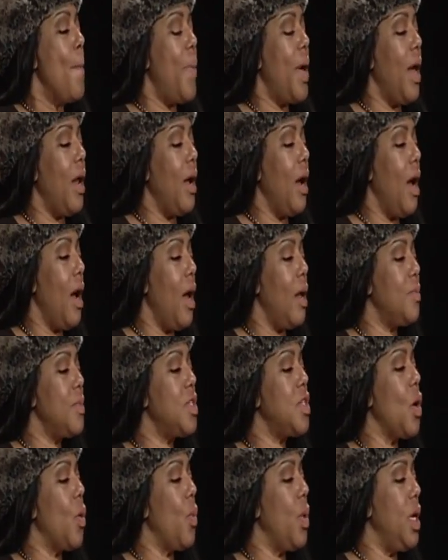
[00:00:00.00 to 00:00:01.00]
But
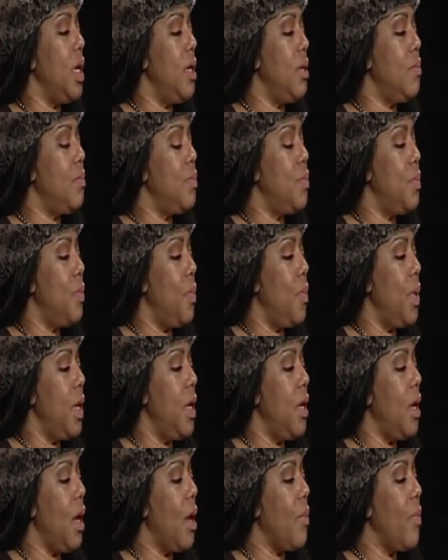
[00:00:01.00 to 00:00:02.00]
so we
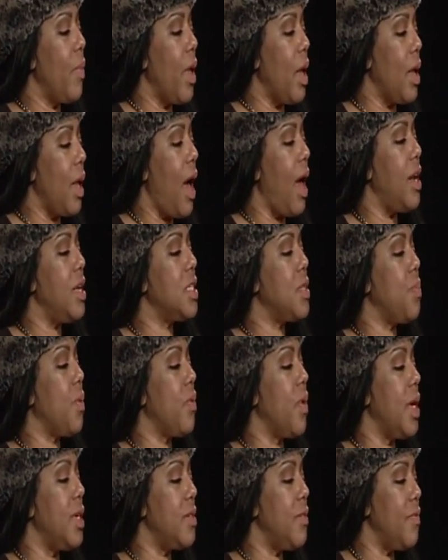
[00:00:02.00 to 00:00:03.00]
got
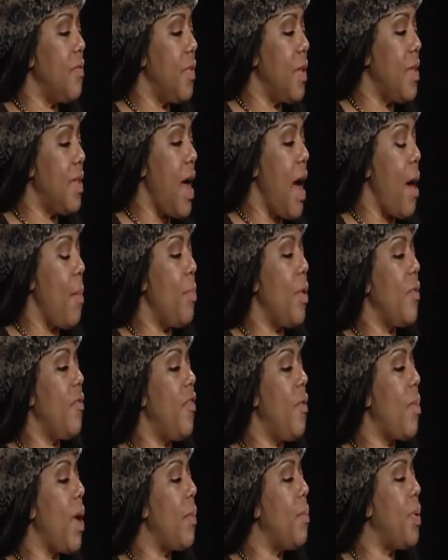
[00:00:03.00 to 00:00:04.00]
inspiration for that. But
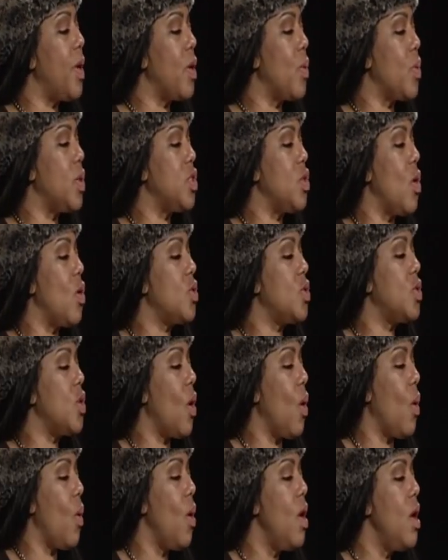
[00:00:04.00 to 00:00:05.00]
for my book was
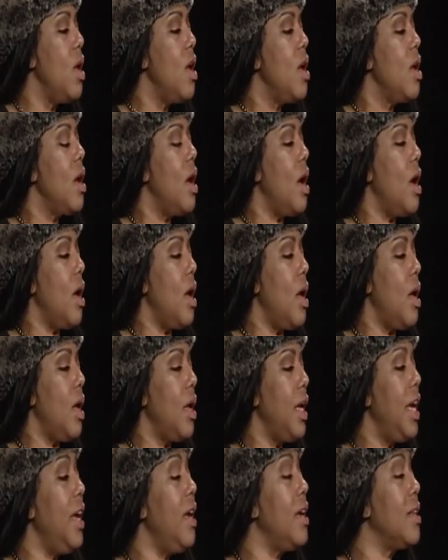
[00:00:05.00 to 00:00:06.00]
also
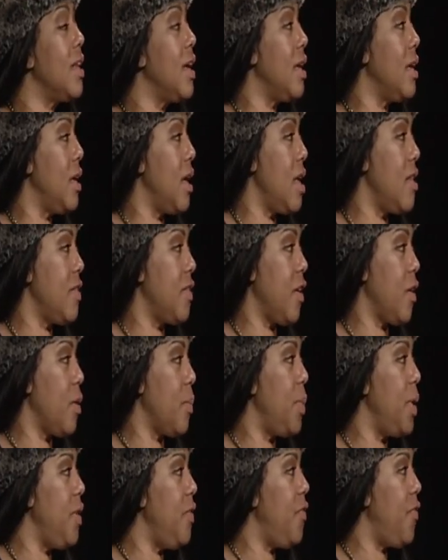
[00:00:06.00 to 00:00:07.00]
healing and
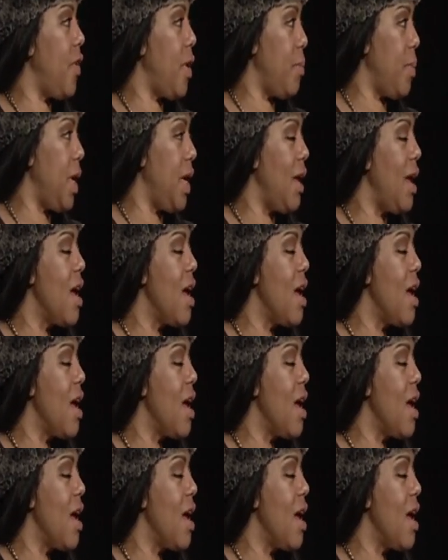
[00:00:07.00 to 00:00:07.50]
therapy for me.